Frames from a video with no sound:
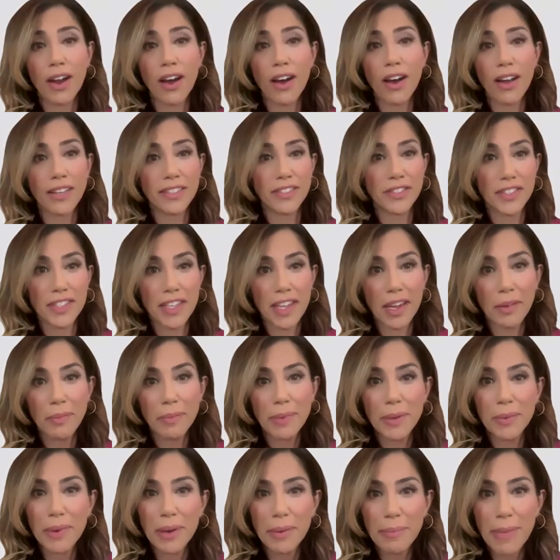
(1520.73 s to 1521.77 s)
on
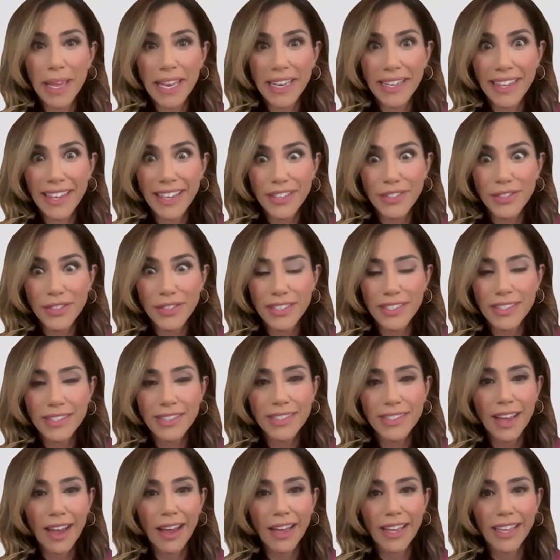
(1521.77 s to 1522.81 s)
GLP-1
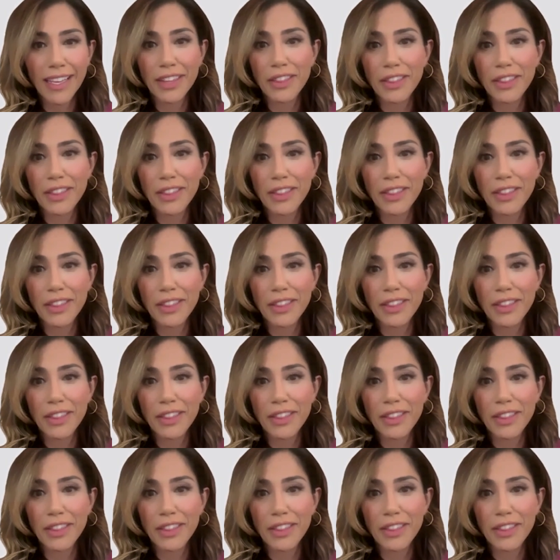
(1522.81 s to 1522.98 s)
medications, either